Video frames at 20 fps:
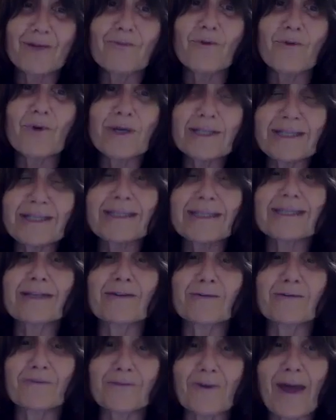Voices
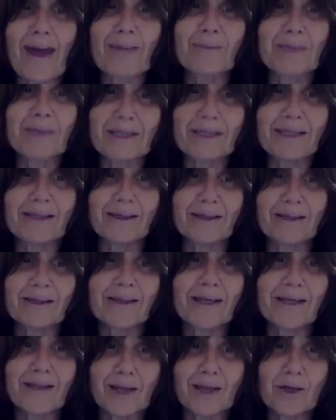of family.
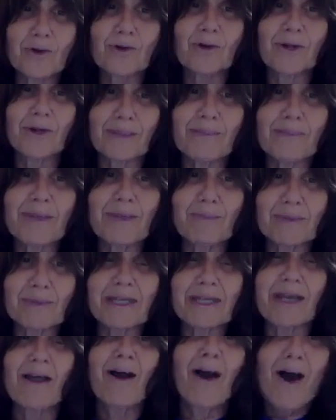They heard people
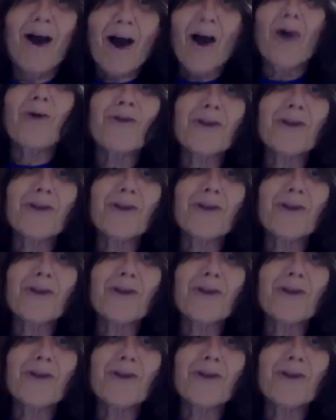saying, oh,